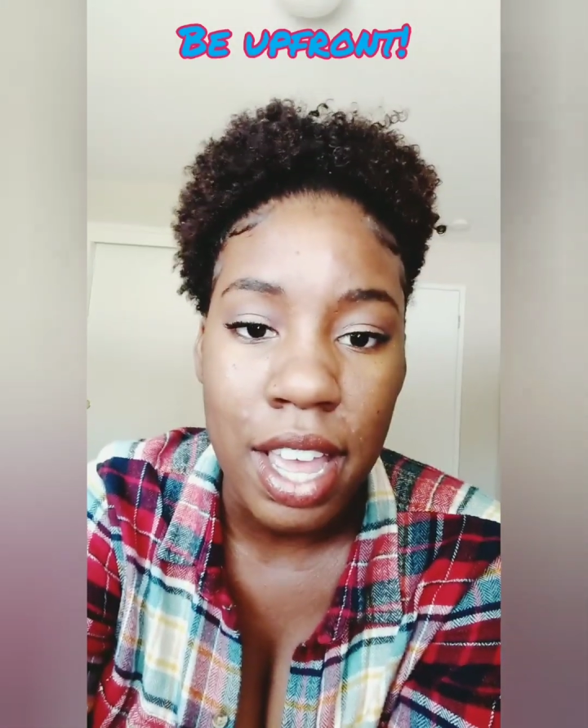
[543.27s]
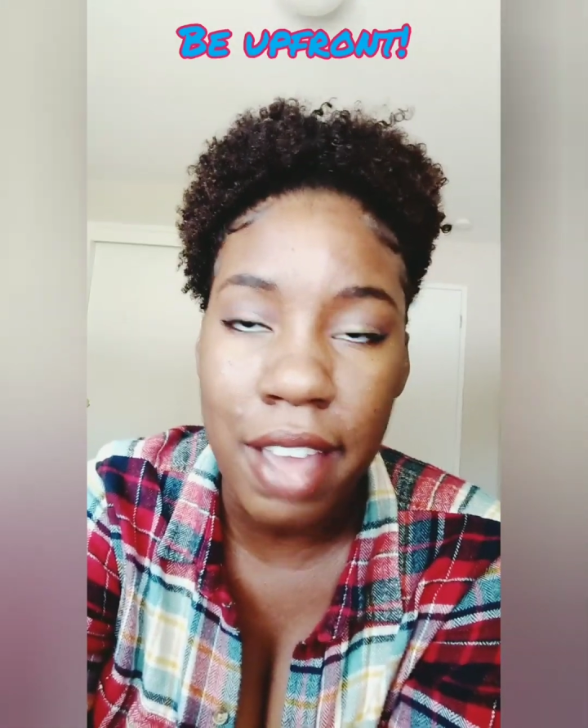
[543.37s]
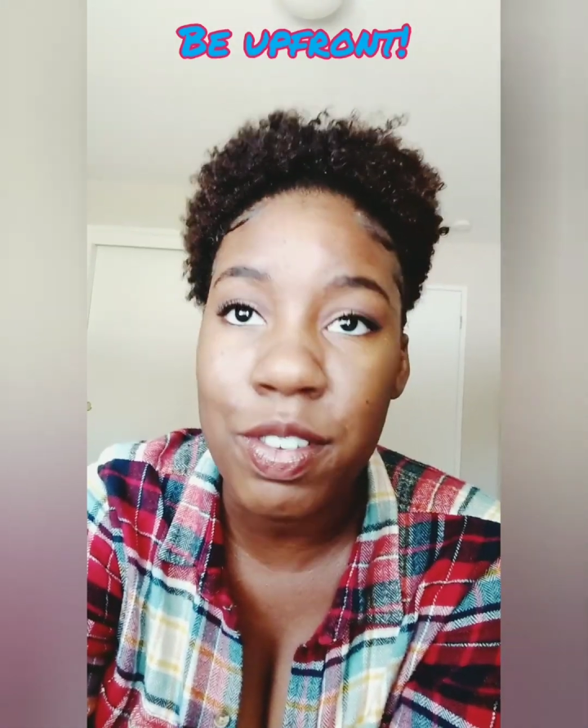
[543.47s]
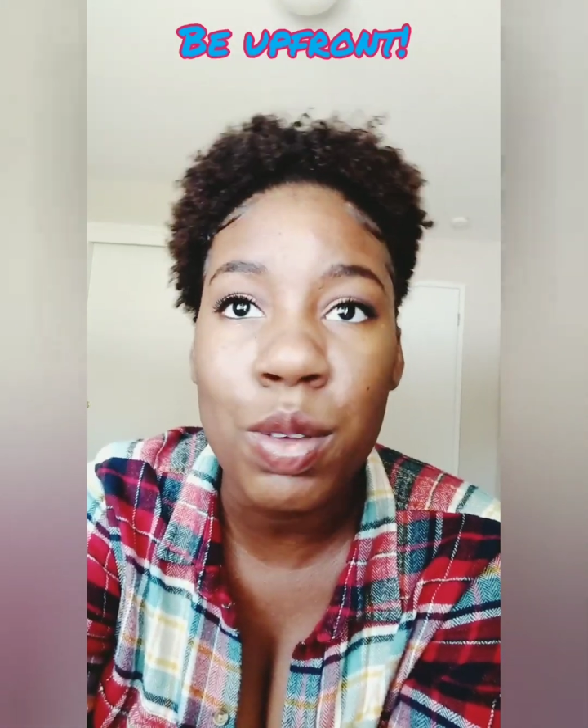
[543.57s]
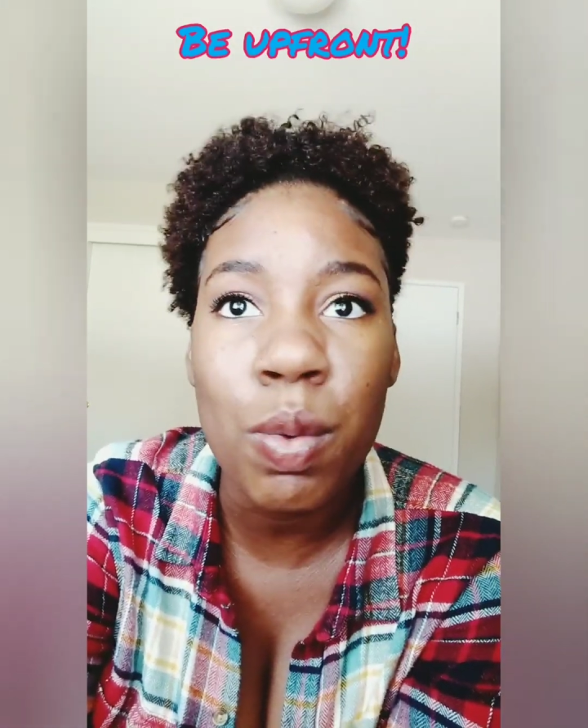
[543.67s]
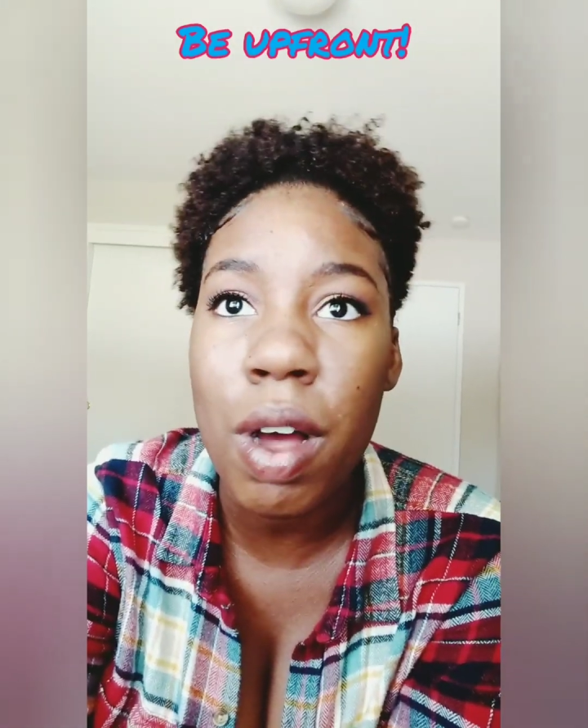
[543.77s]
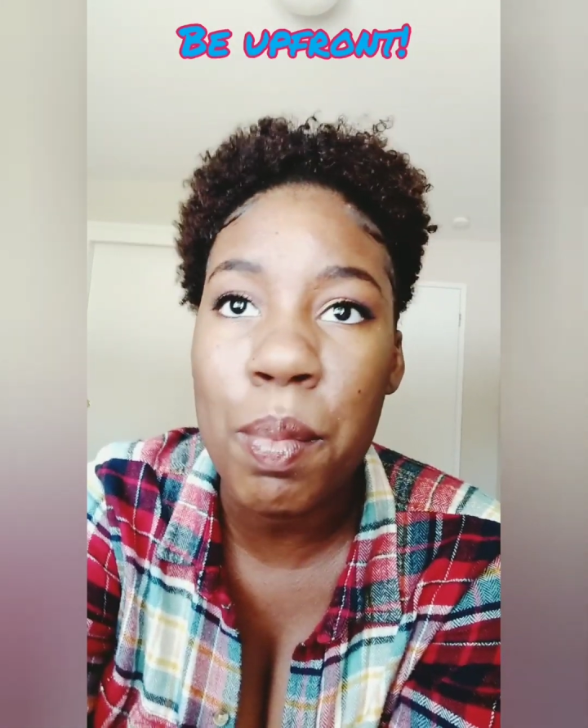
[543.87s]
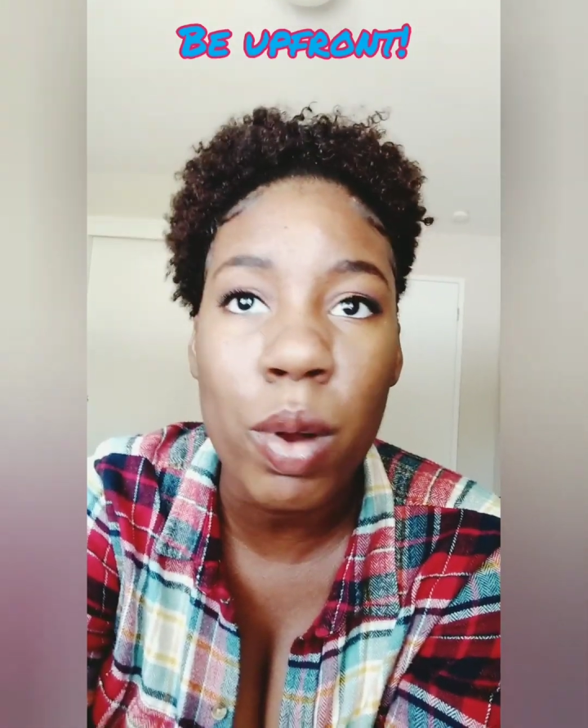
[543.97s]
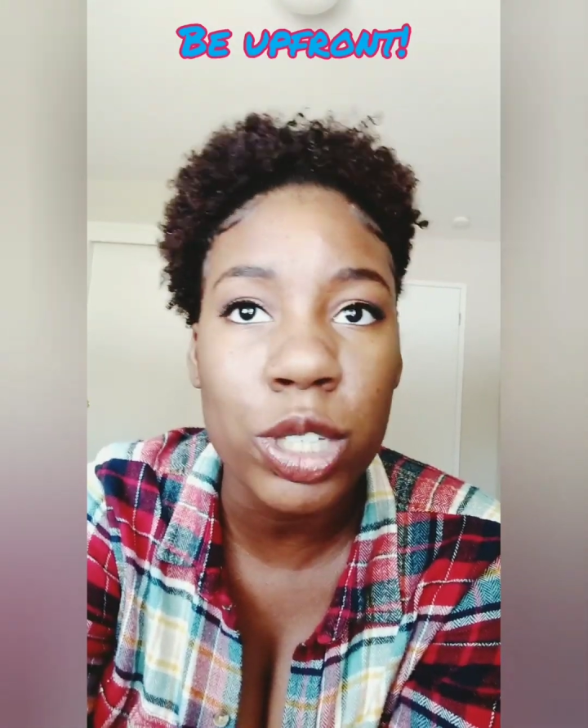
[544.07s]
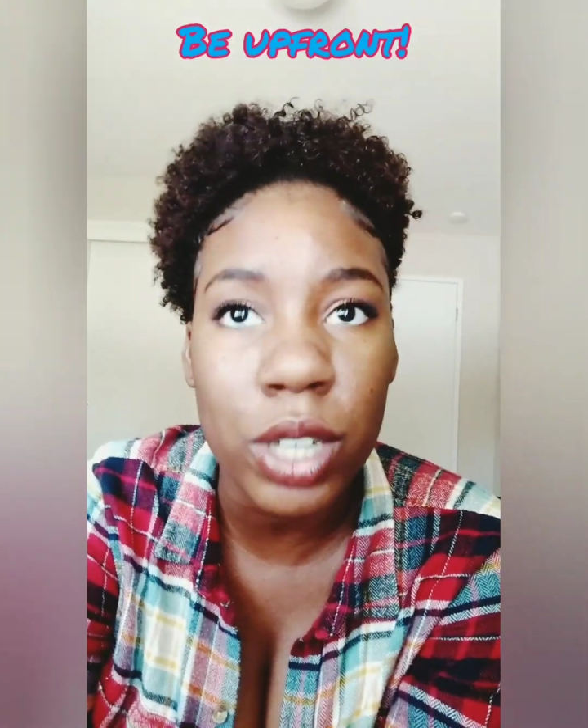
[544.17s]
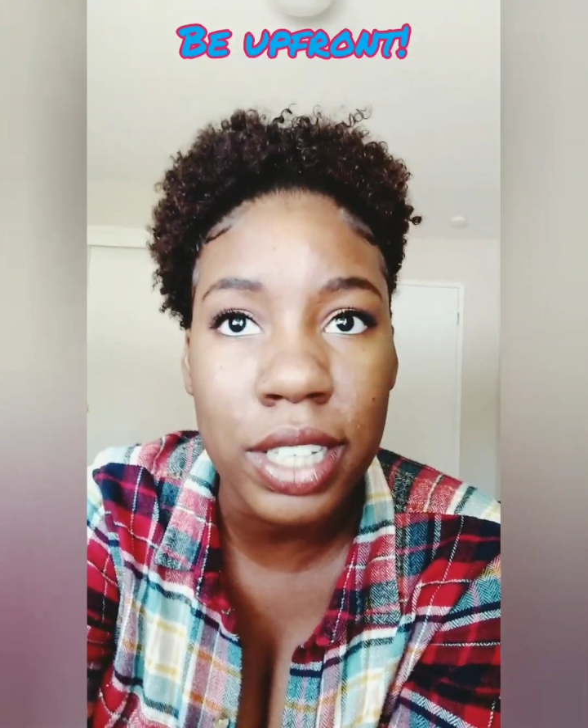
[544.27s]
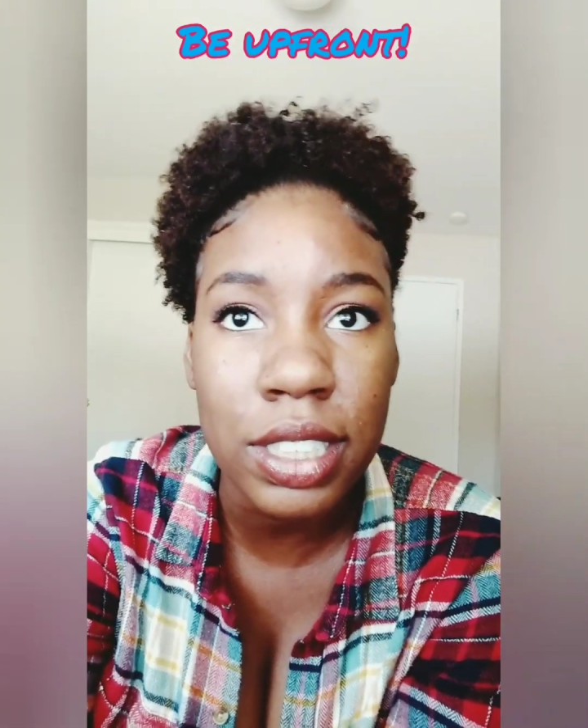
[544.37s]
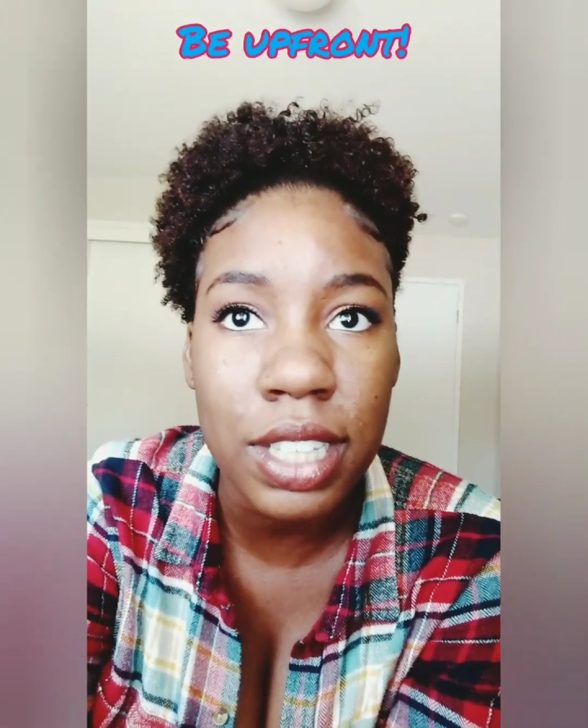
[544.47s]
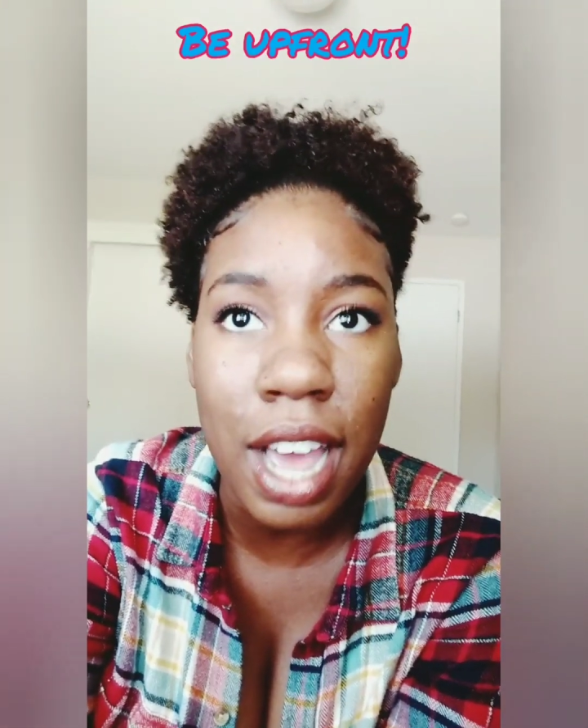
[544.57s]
If you want more trust